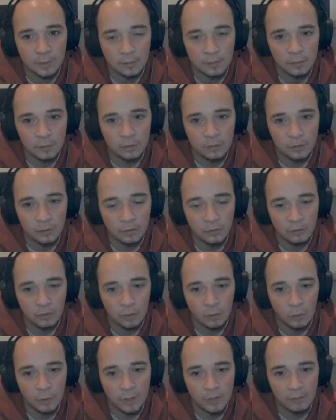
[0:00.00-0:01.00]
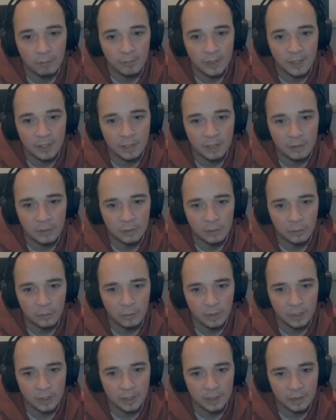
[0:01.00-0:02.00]
So there's no way of making it through
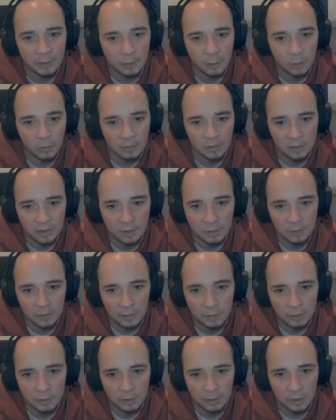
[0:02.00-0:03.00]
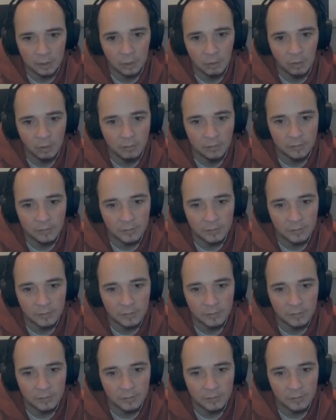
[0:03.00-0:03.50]
there at the moment that we currently know of.